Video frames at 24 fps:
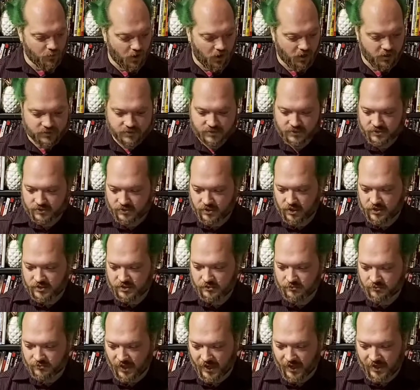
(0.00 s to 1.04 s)
box. It's got
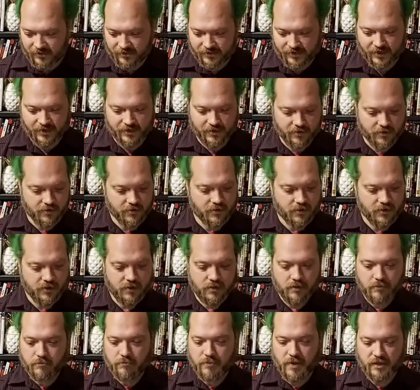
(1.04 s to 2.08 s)
some alien
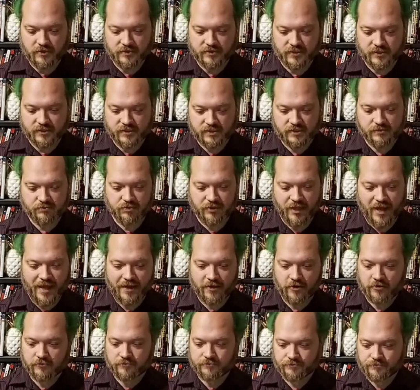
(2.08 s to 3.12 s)
melted
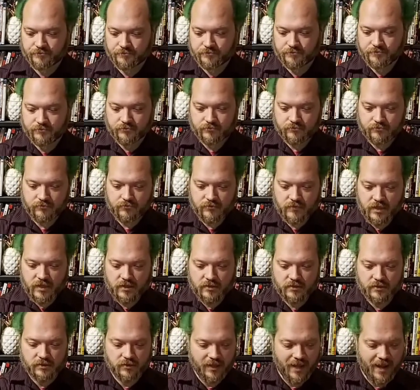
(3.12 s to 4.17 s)
splatter,
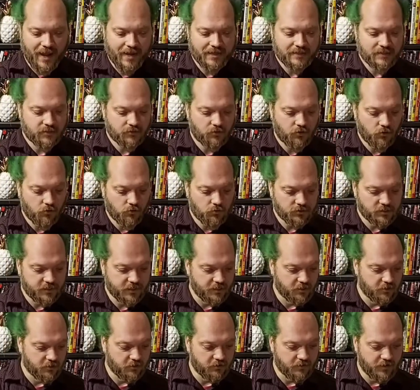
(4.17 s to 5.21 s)
little acid holes
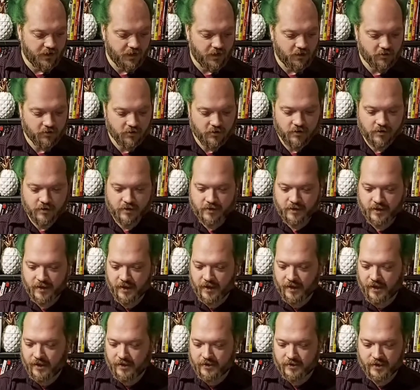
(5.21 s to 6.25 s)
here and there,
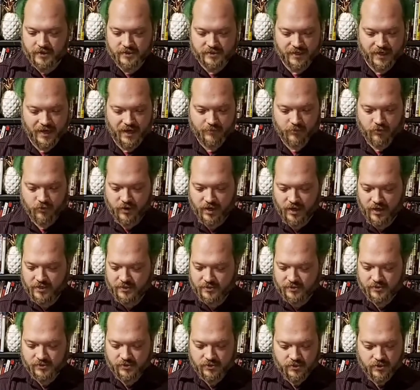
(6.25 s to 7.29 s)
and nice ammo
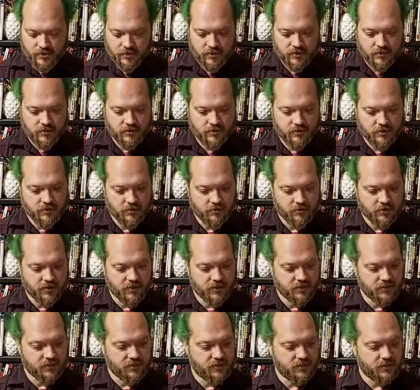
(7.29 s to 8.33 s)
case. There
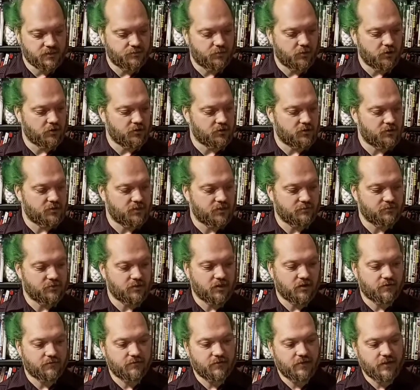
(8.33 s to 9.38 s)
is this part slips
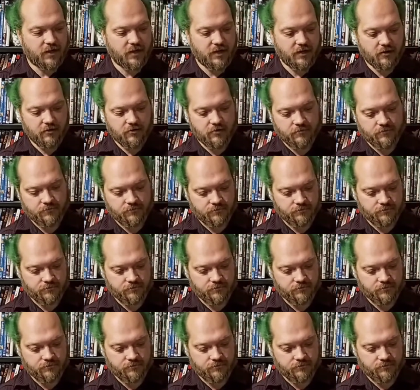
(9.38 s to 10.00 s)
off there.